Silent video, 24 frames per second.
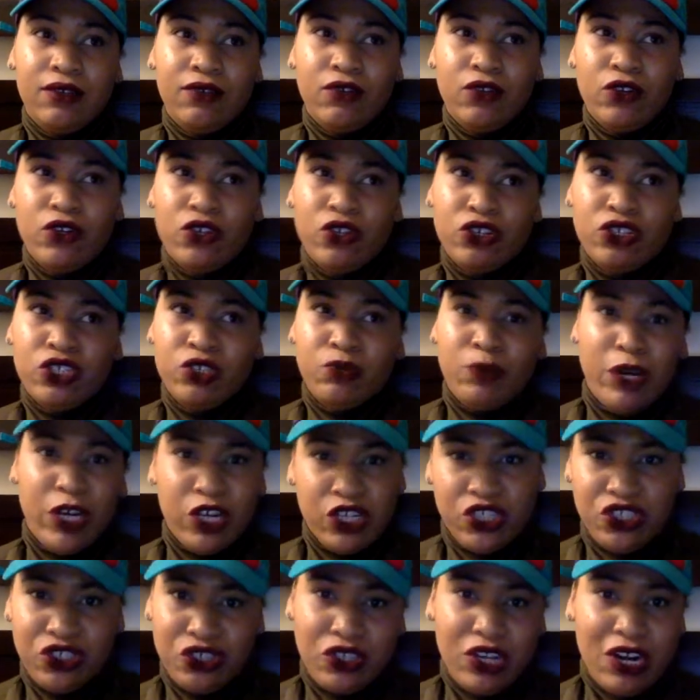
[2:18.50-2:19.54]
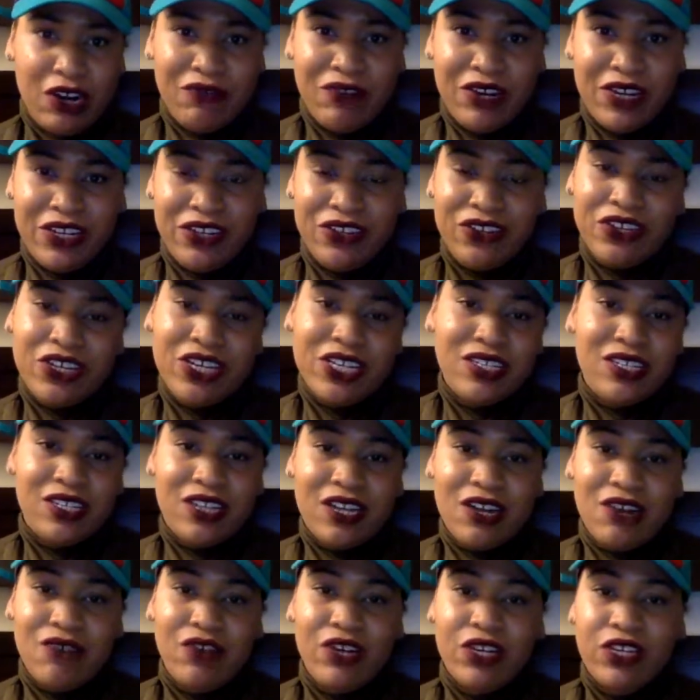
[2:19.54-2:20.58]
for your, because you're not ready, your kids are
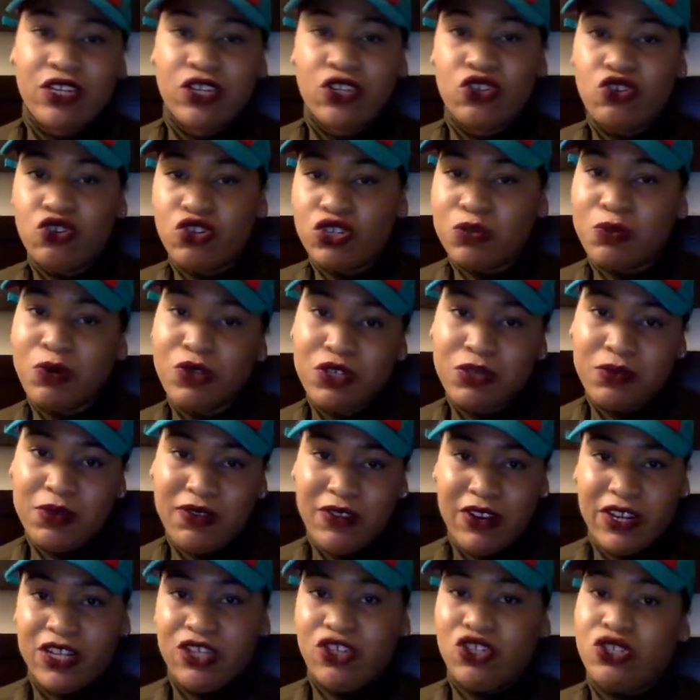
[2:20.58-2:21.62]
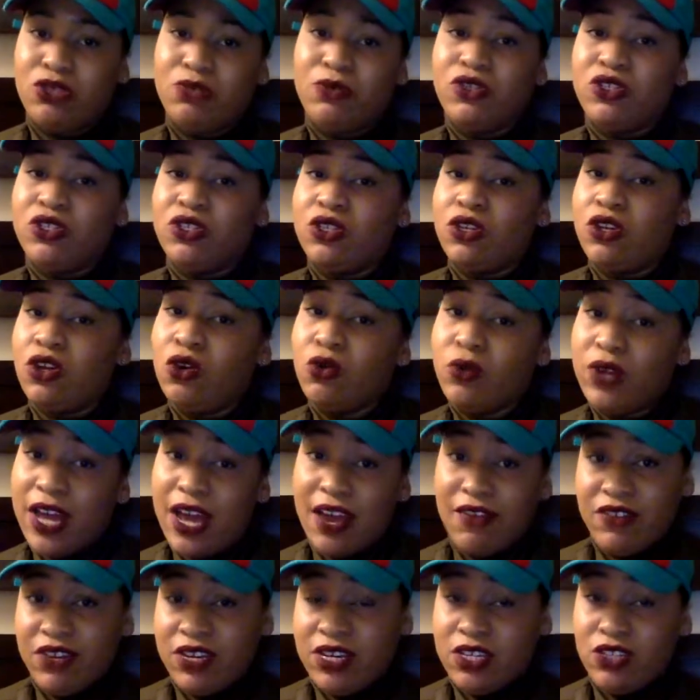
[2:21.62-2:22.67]
not ready. You're supposed to be ready. You're supposed to know to
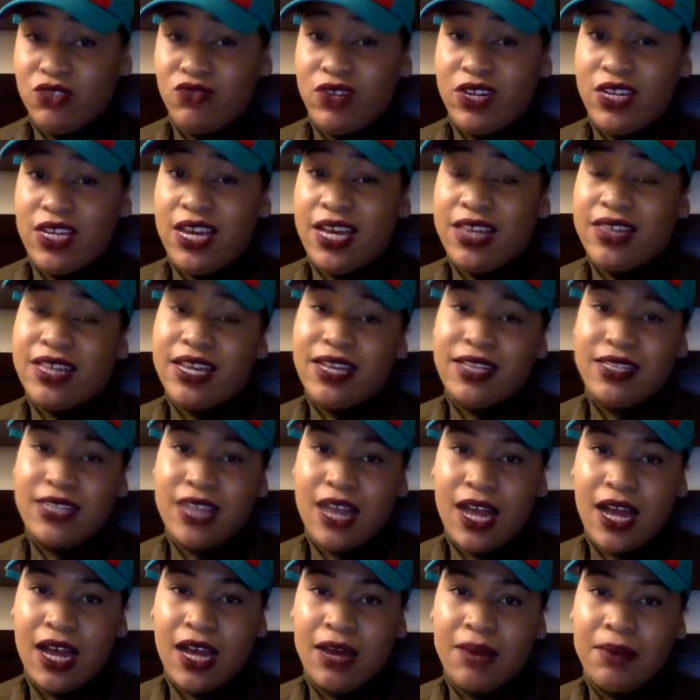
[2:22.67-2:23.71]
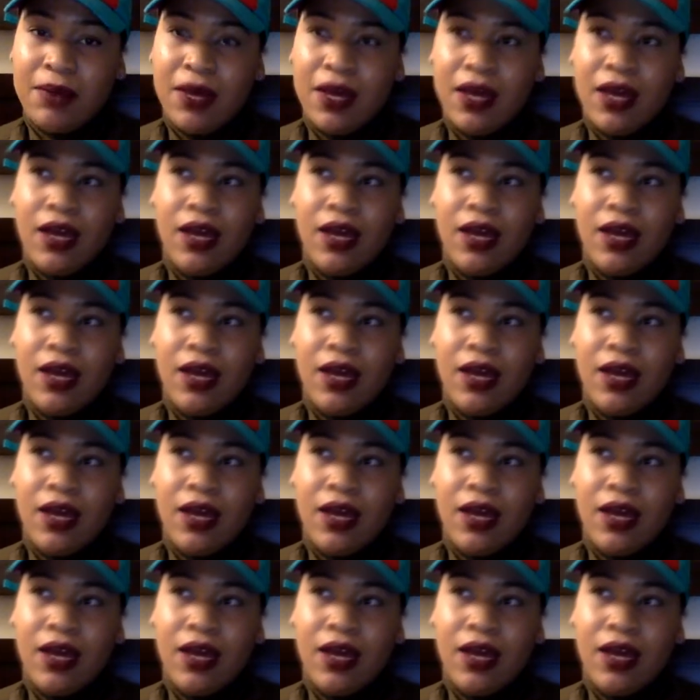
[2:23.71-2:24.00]
have your kids ready at that time.